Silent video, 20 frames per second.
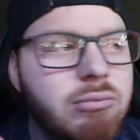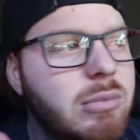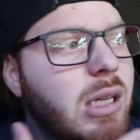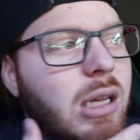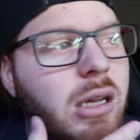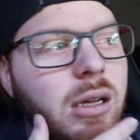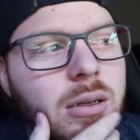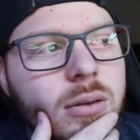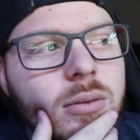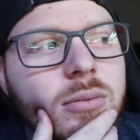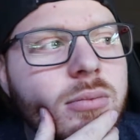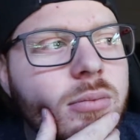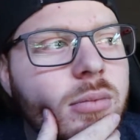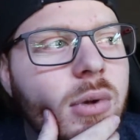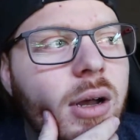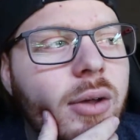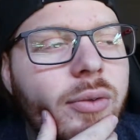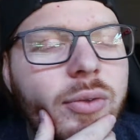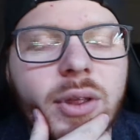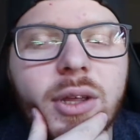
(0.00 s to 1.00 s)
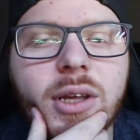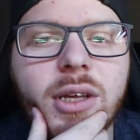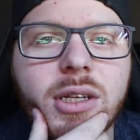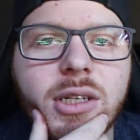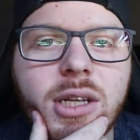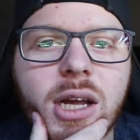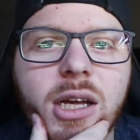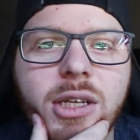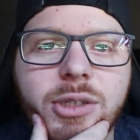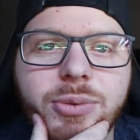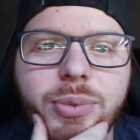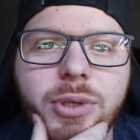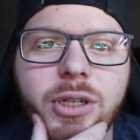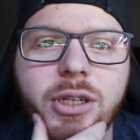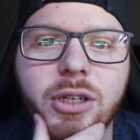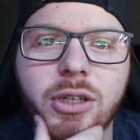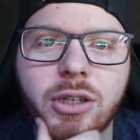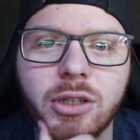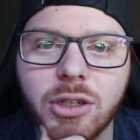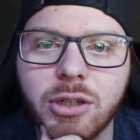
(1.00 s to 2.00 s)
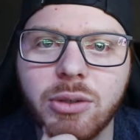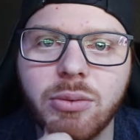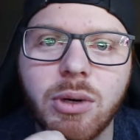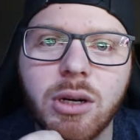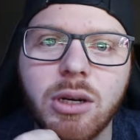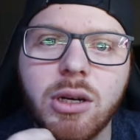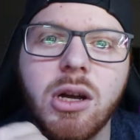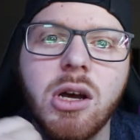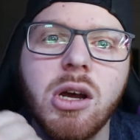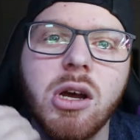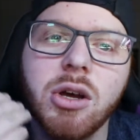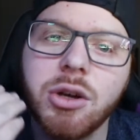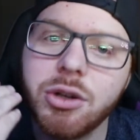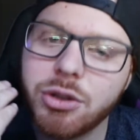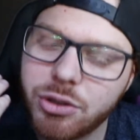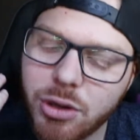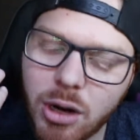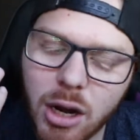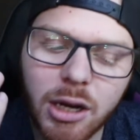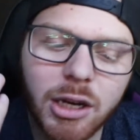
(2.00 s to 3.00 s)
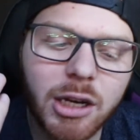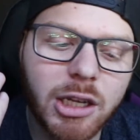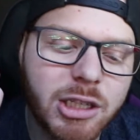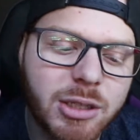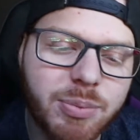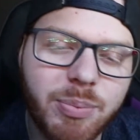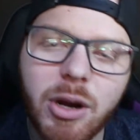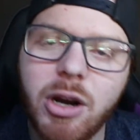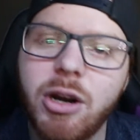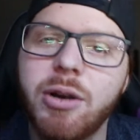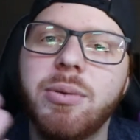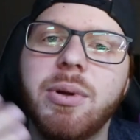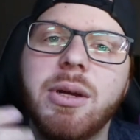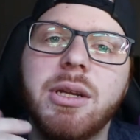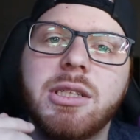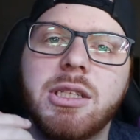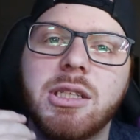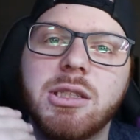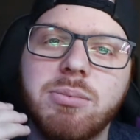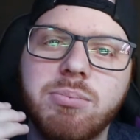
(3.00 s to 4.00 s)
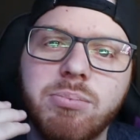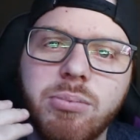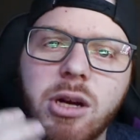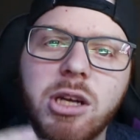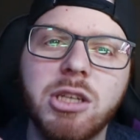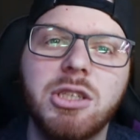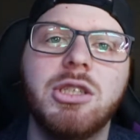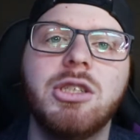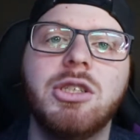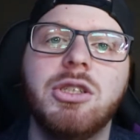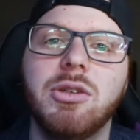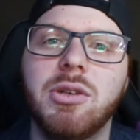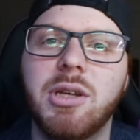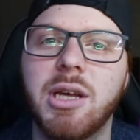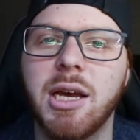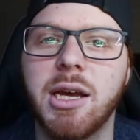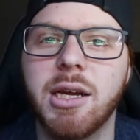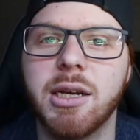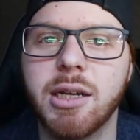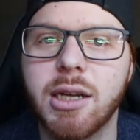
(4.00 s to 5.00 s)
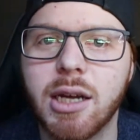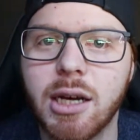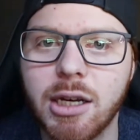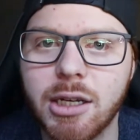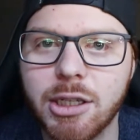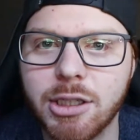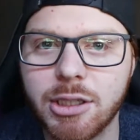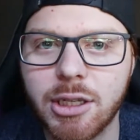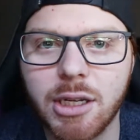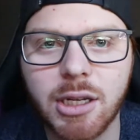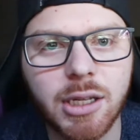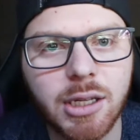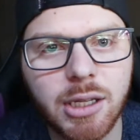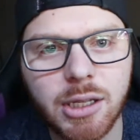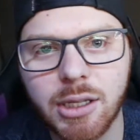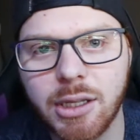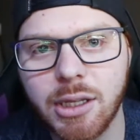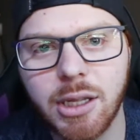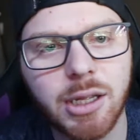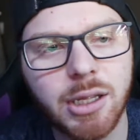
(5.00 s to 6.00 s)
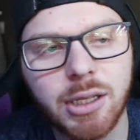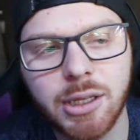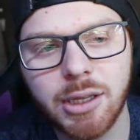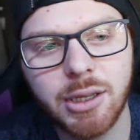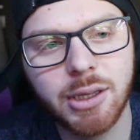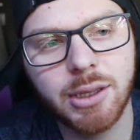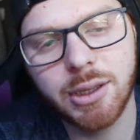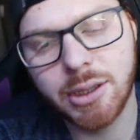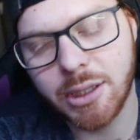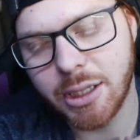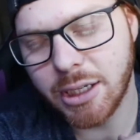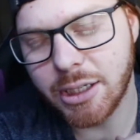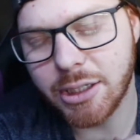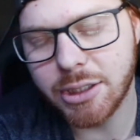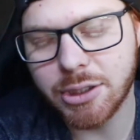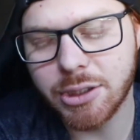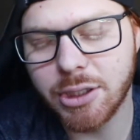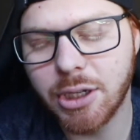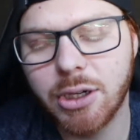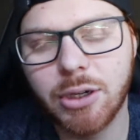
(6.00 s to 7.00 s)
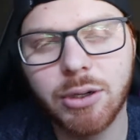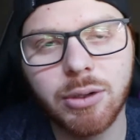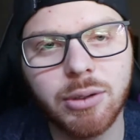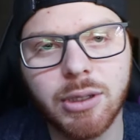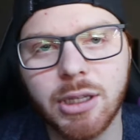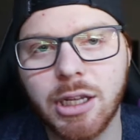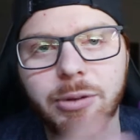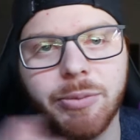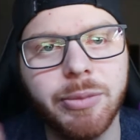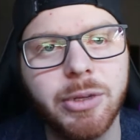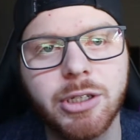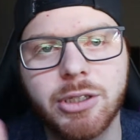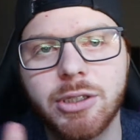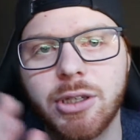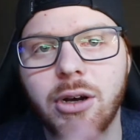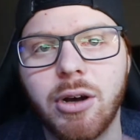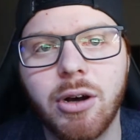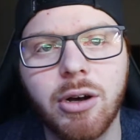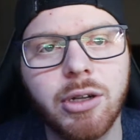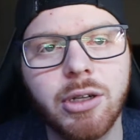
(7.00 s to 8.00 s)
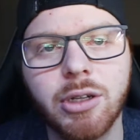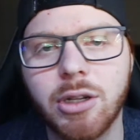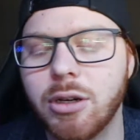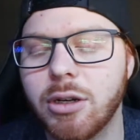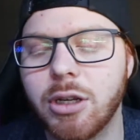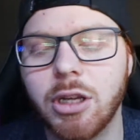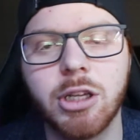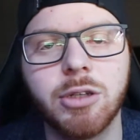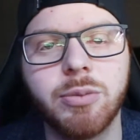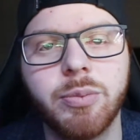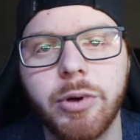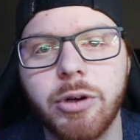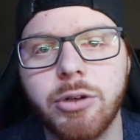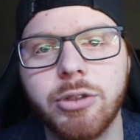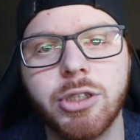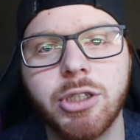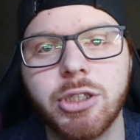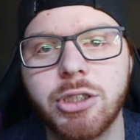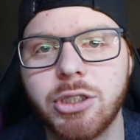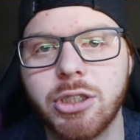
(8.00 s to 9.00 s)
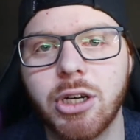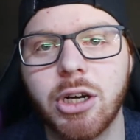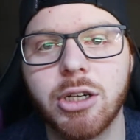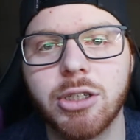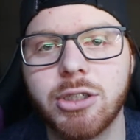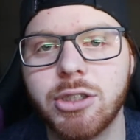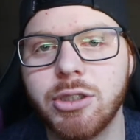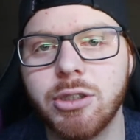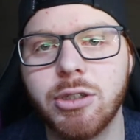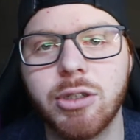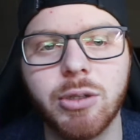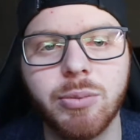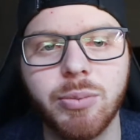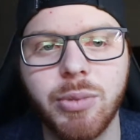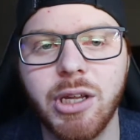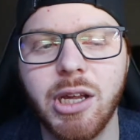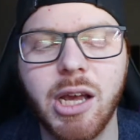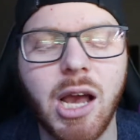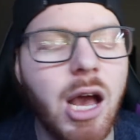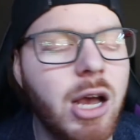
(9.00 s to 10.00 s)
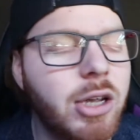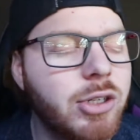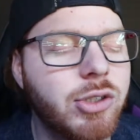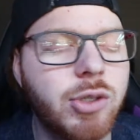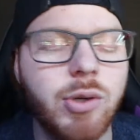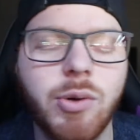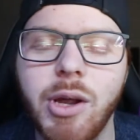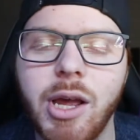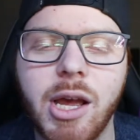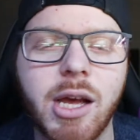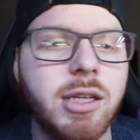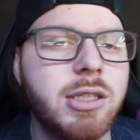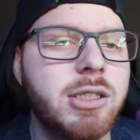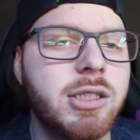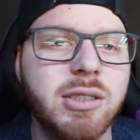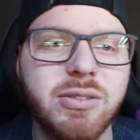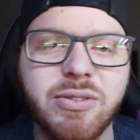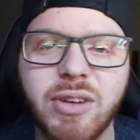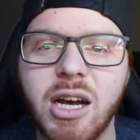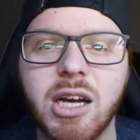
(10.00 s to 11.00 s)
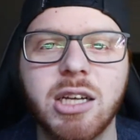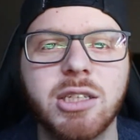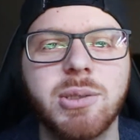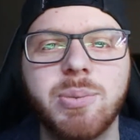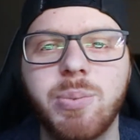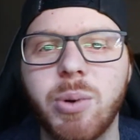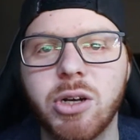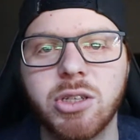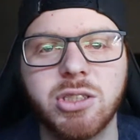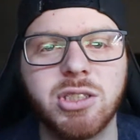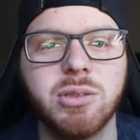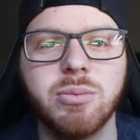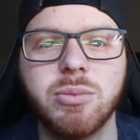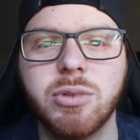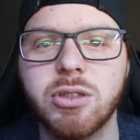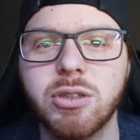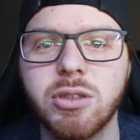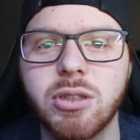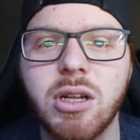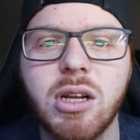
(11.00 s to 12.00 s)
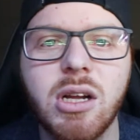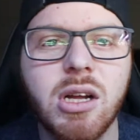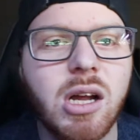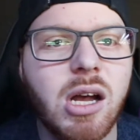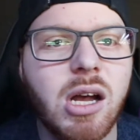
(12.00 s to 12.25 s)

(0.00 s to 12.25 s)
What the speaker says: Yeah, I think it has been a good one. Try and experiment as much as you can, guys. There is no limits on long exposure shots. You can be as creative as possible.